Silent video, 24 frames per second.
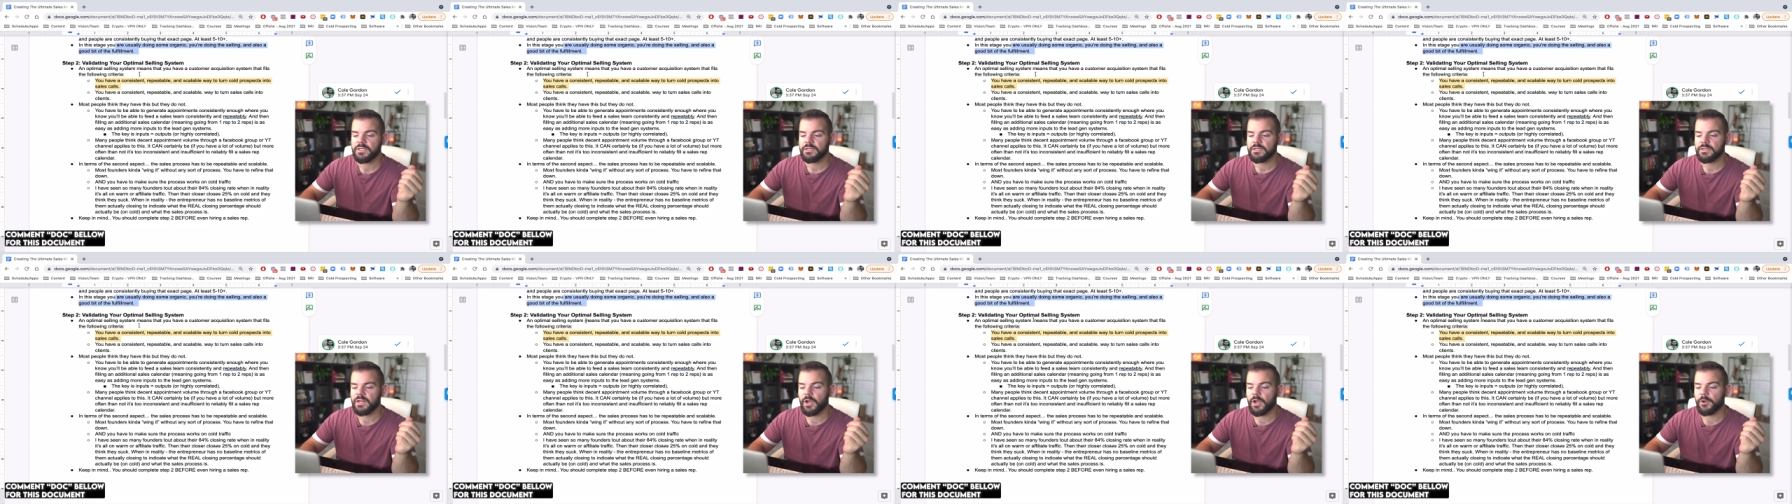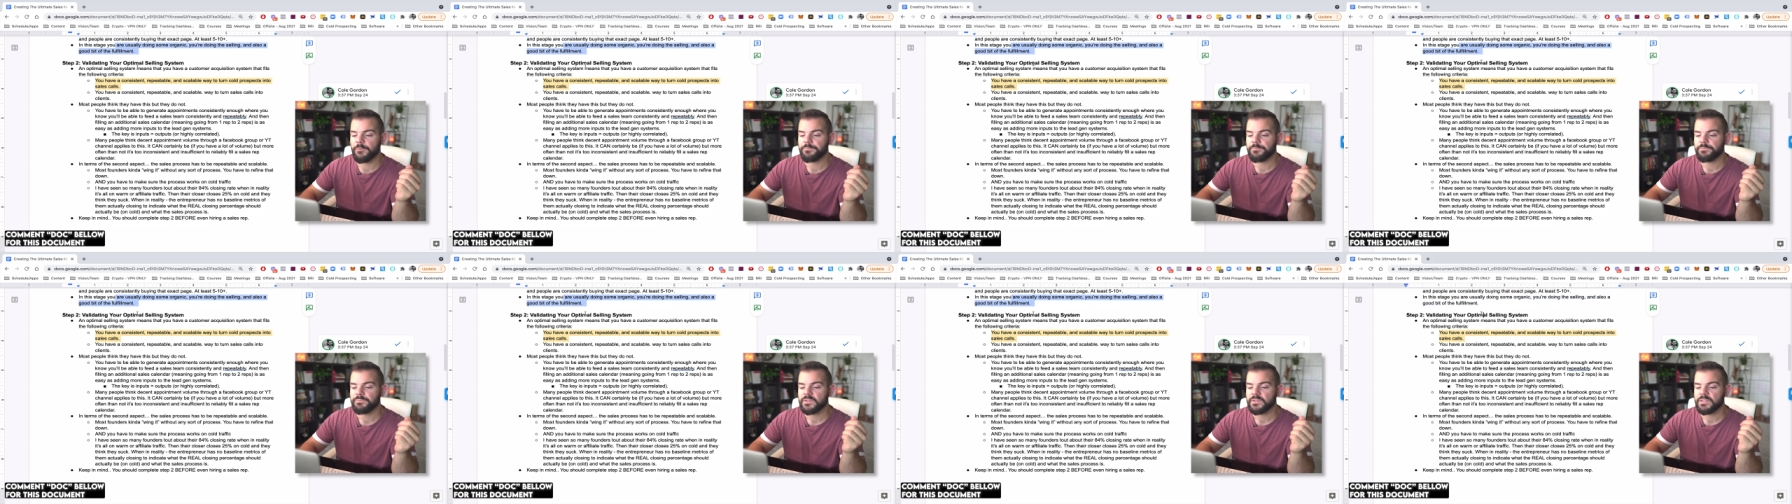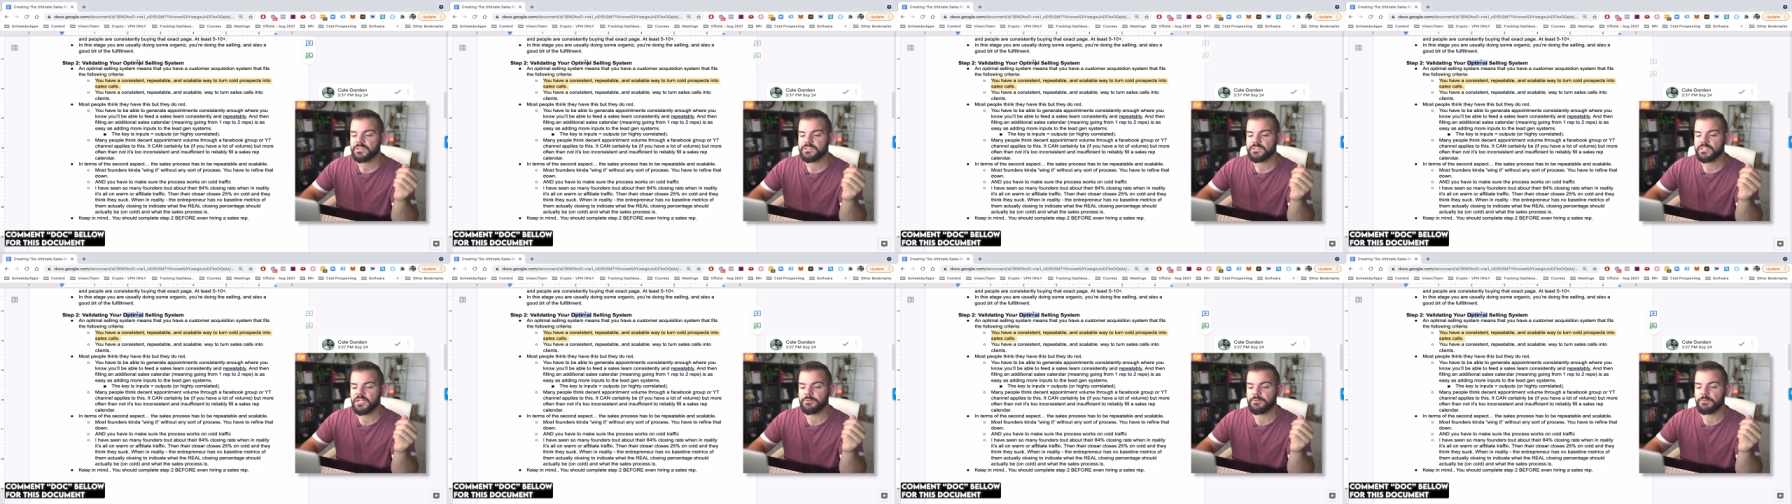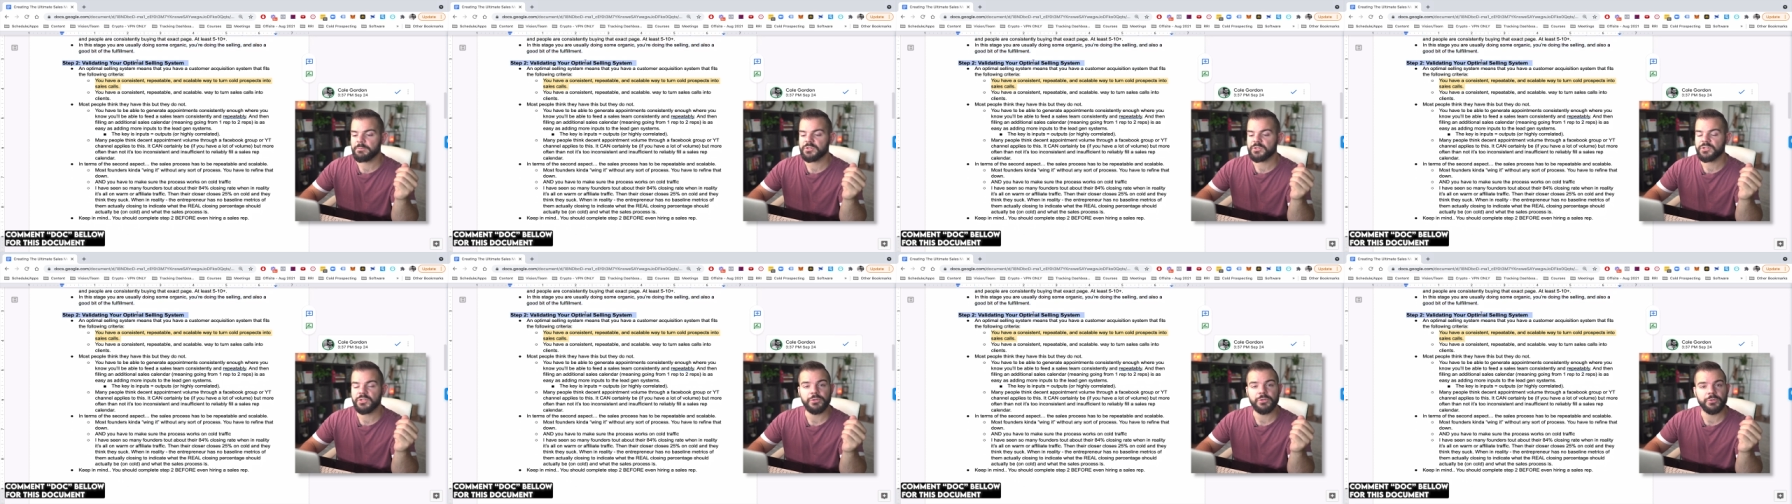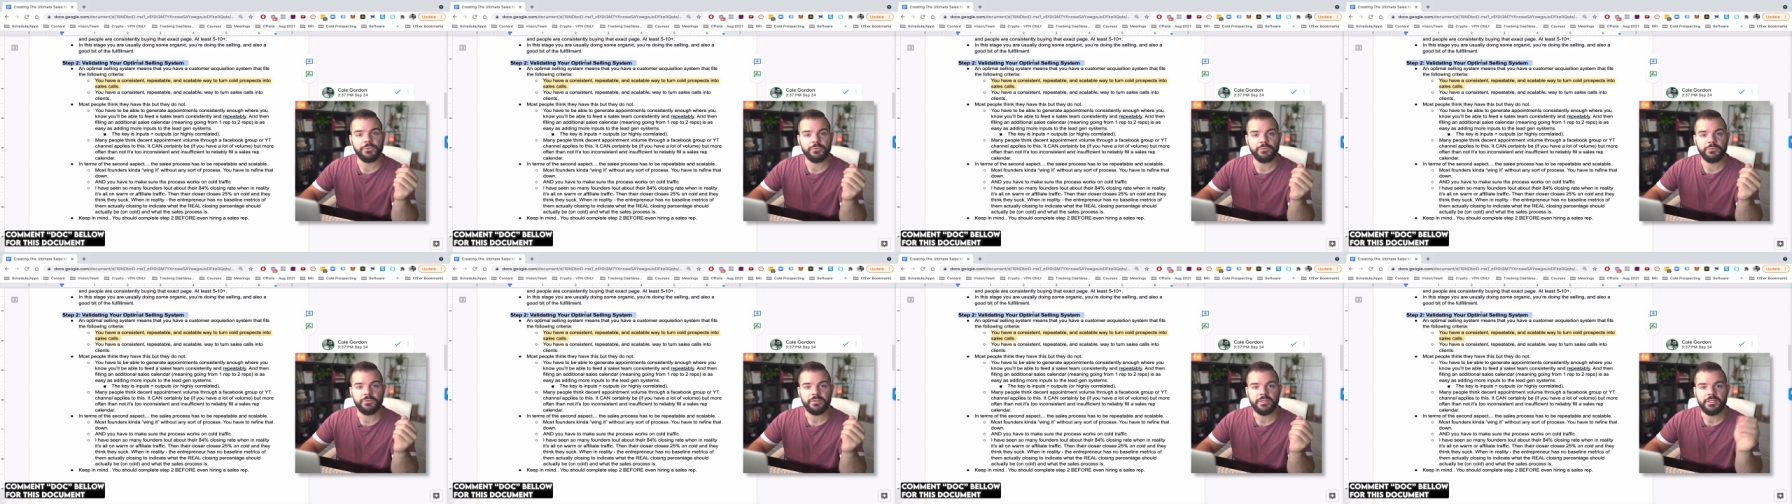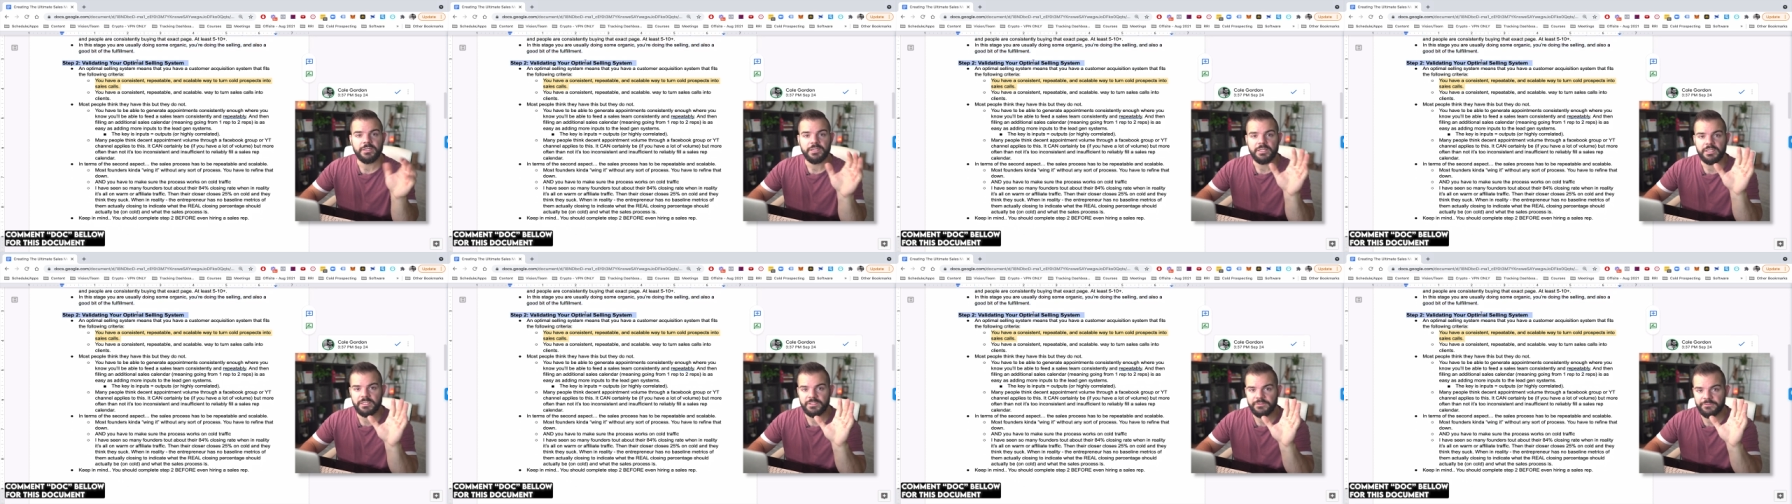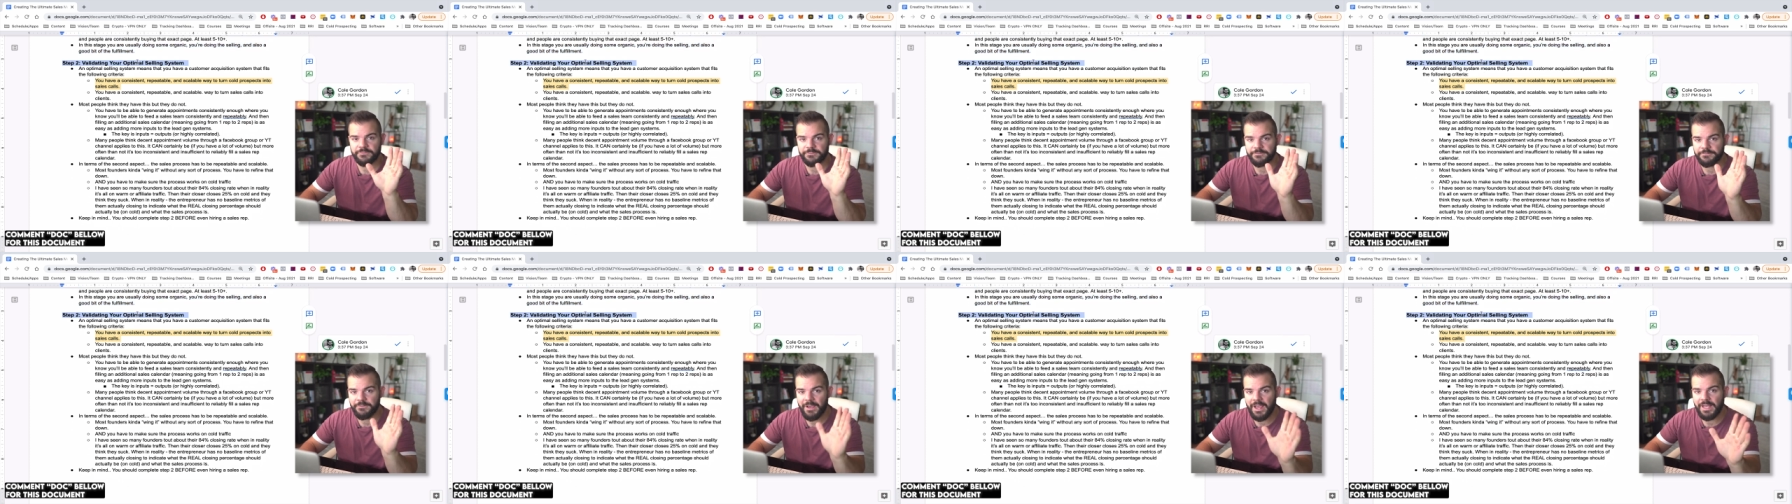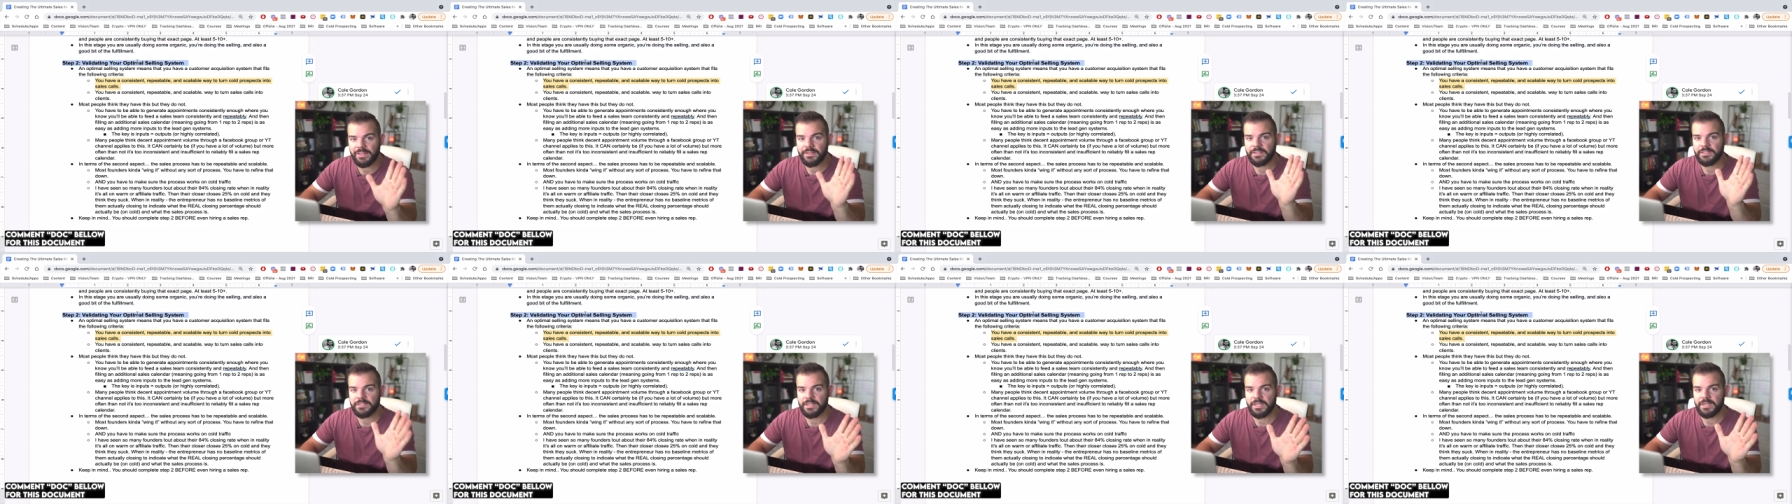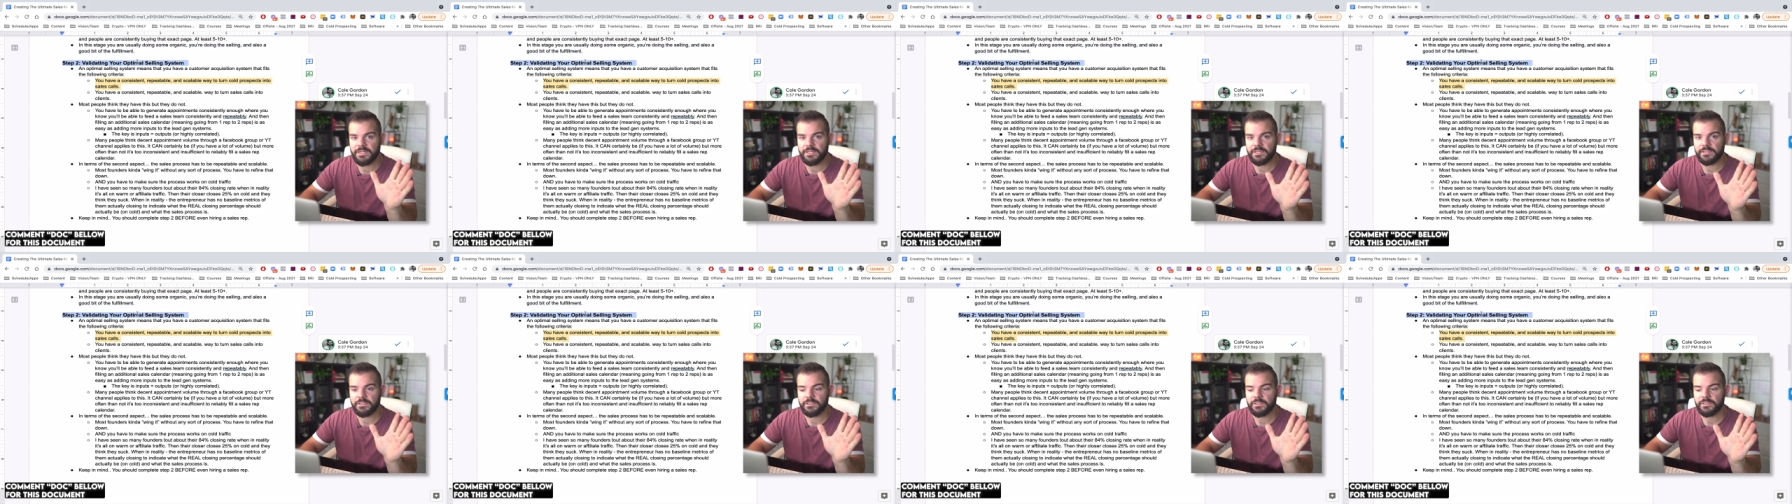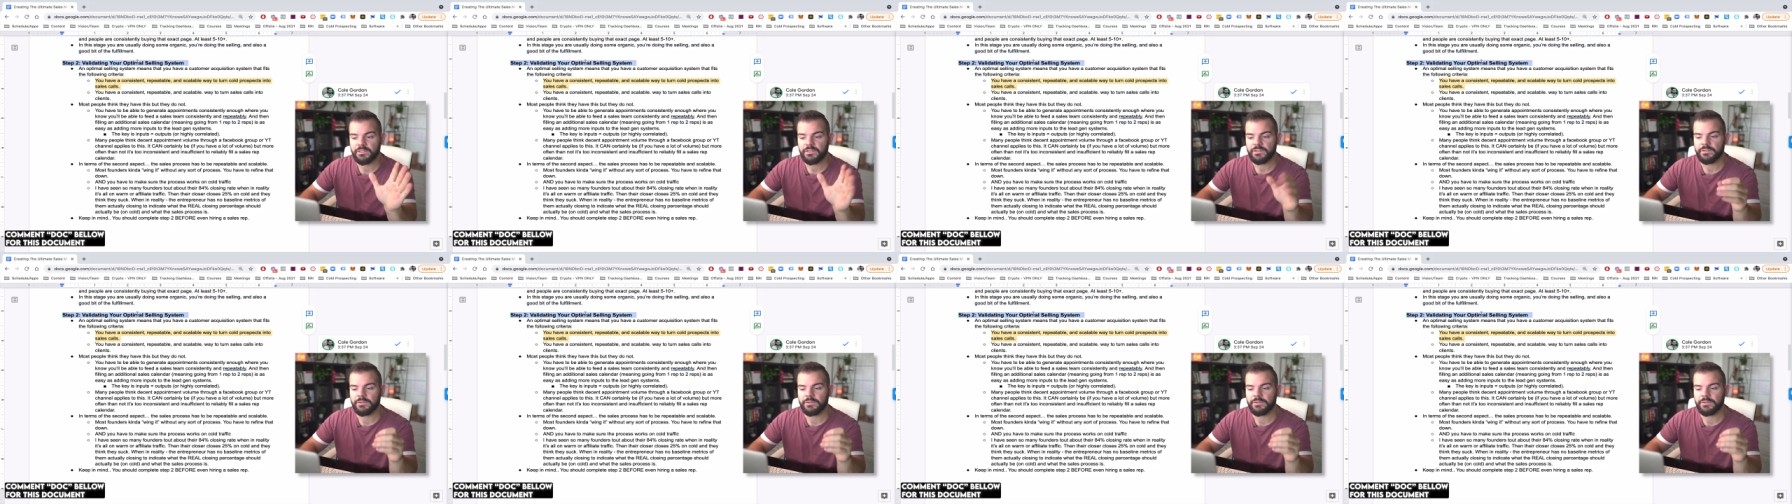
Now, step number two is validating